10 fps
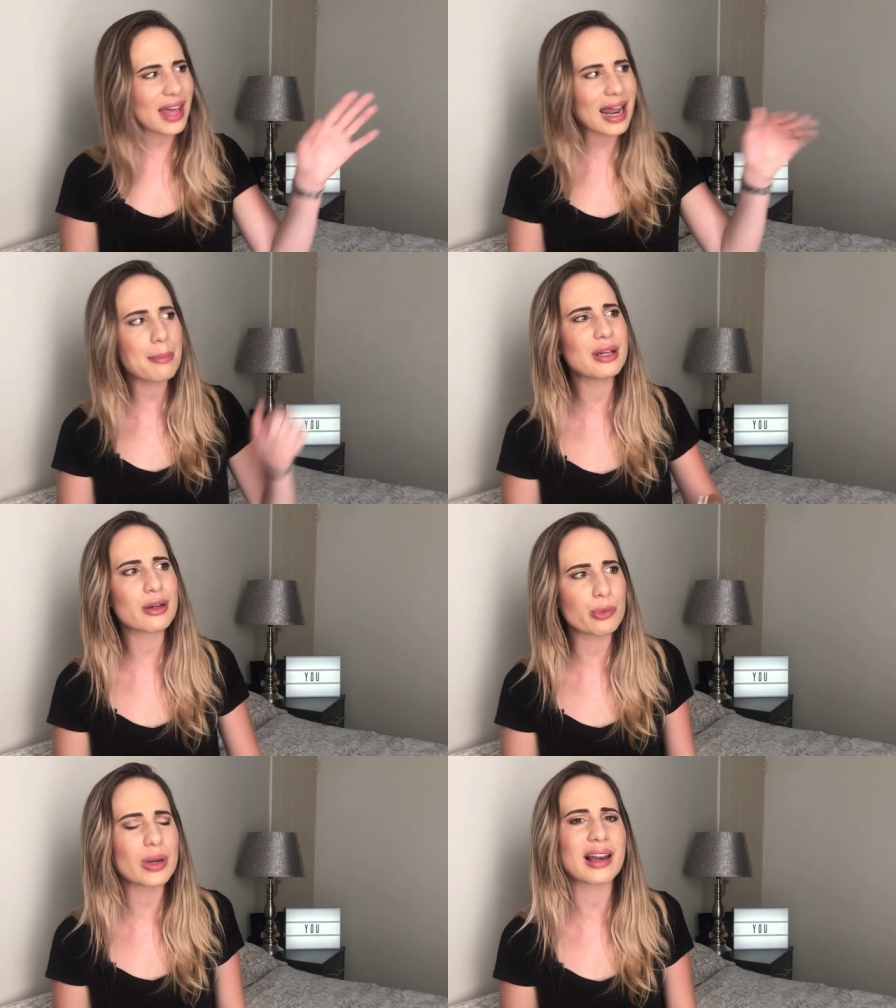that
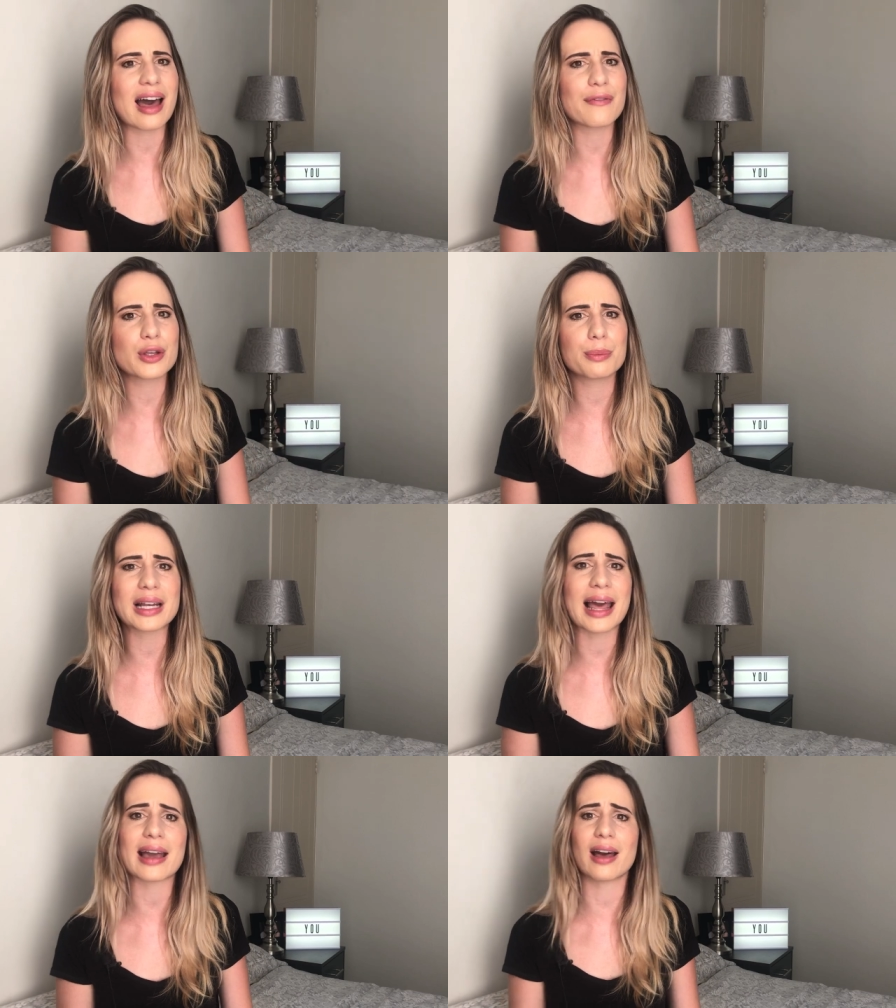happened in real life, you'd
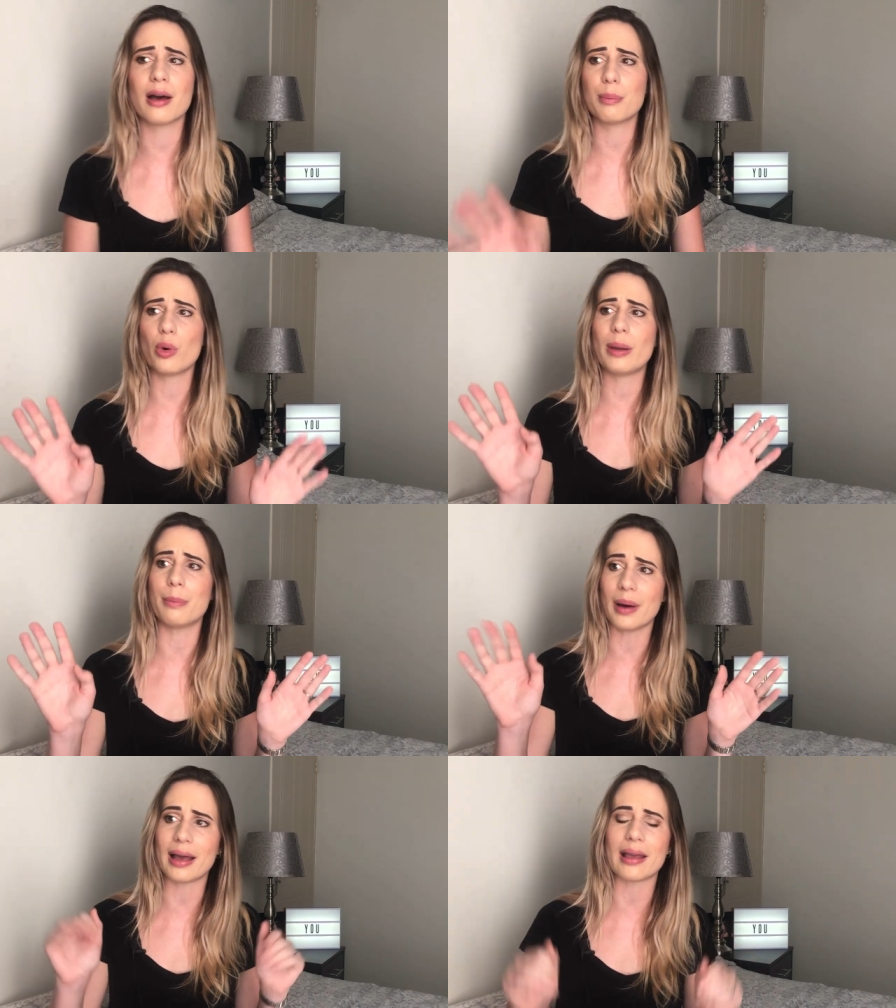be like, ah, boy,
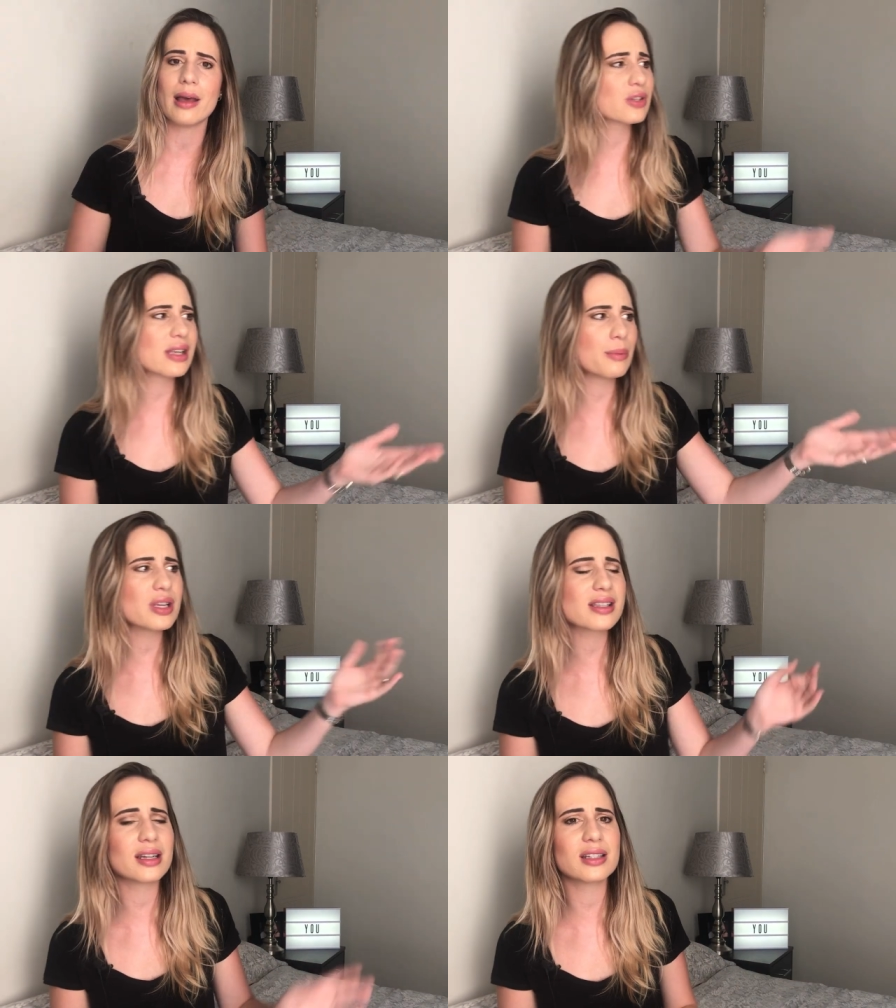bye. For some
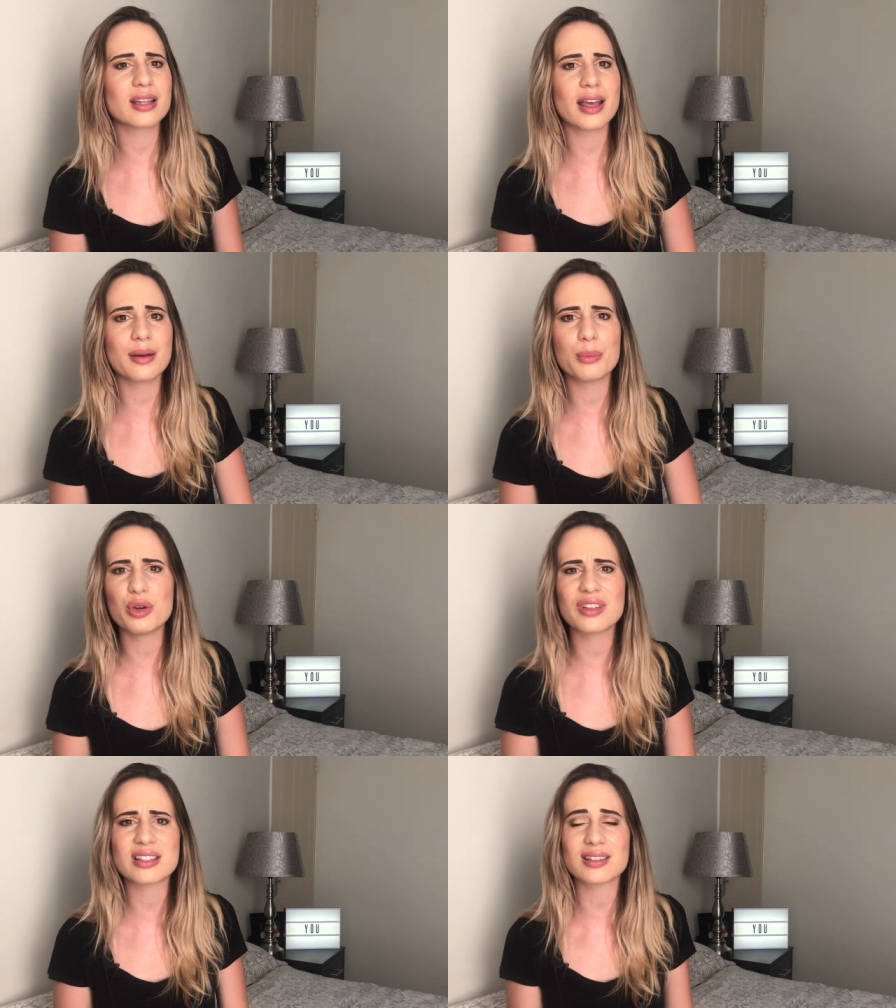reason in, in
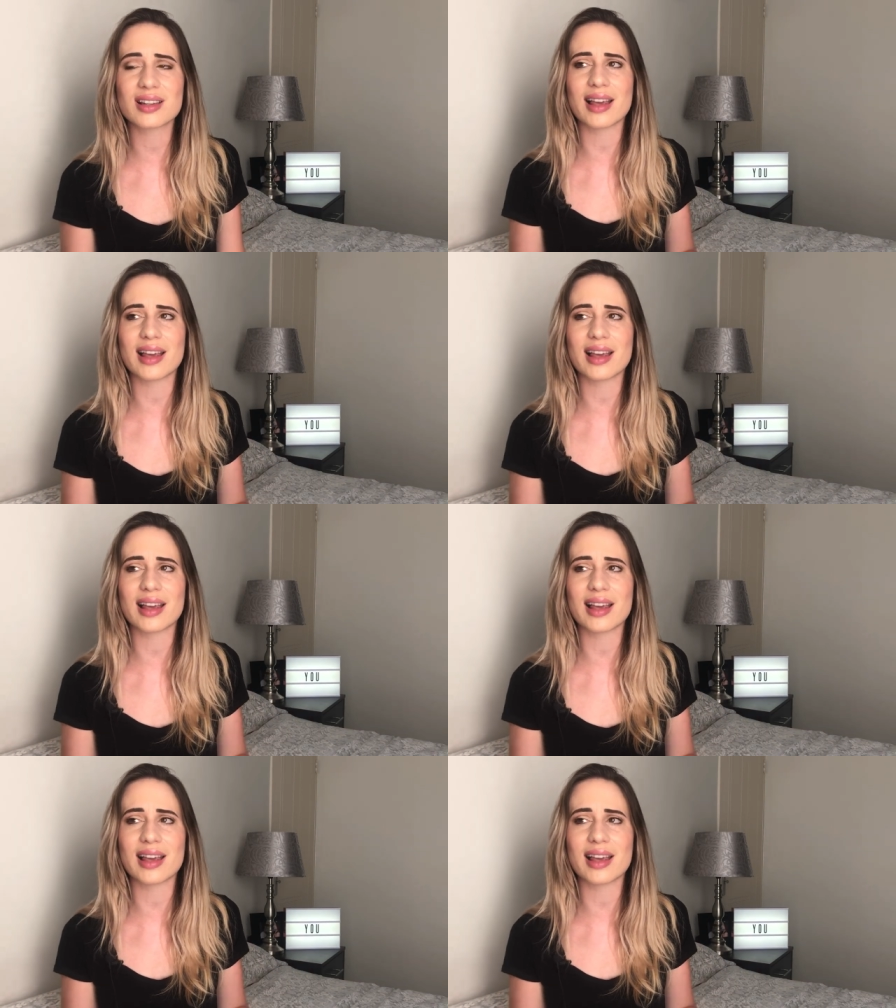movies, it's